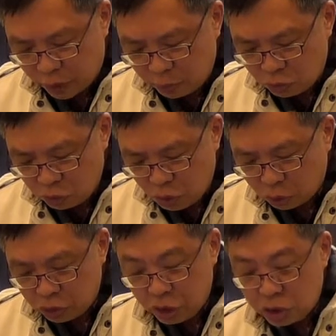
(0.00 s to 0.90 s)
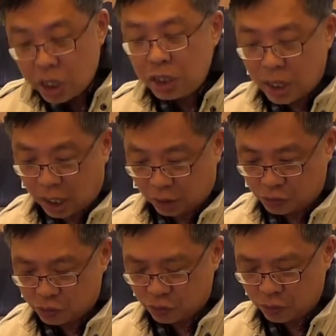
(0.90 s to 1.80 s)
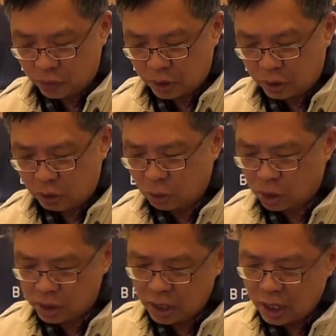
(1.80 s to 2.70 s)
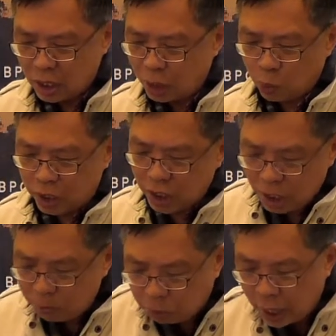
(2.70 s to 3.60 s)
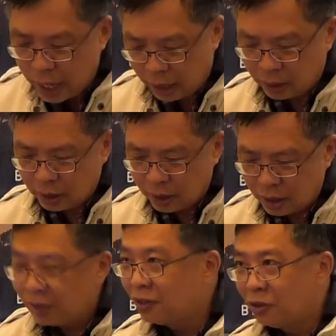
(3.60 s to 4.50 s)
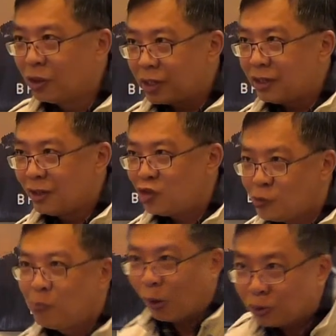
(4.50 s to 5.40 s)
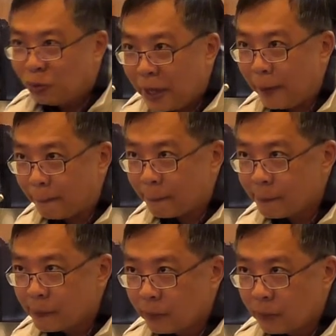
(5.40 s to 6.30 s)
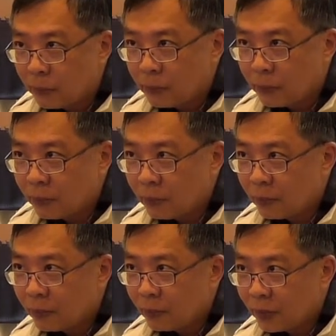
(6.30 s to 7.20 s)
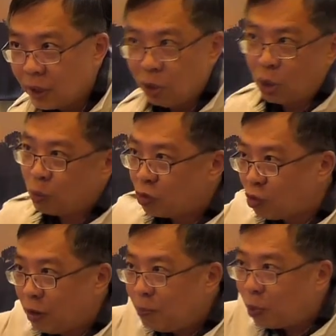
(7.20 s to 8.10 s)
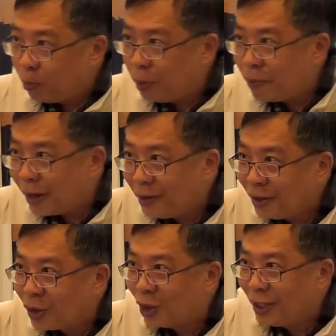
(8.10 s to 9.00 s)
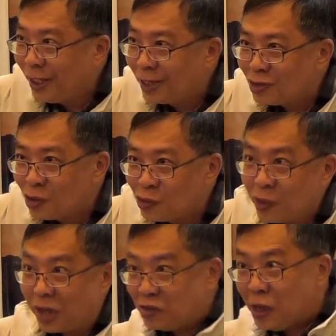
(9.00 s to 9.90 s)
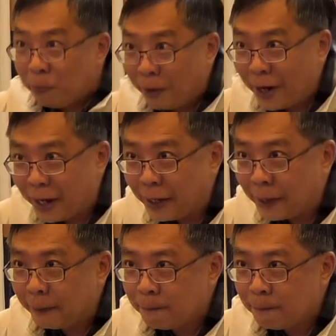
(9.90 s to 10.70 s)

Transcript: them to go to the Gentiles. And the Lord, and when he prayed, the Lord spoke to him. And the Lord was already preparing Cornelius also as he prayed